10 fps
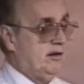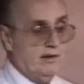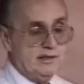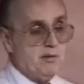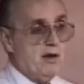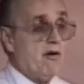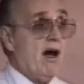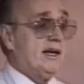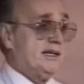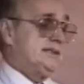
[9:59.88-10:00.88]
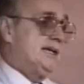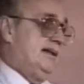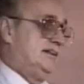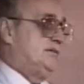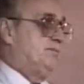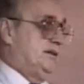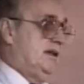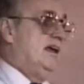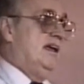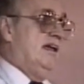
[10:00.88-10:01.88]
You don't have to be a rocket scientist, but
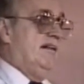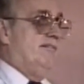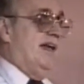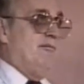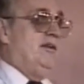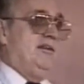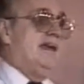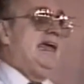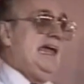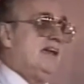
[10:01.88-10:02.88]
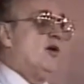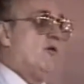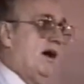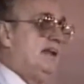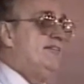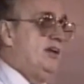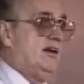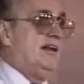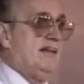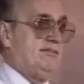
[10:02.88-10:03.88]
I mean, you can't go on living
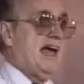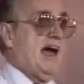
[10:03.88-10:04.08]
your life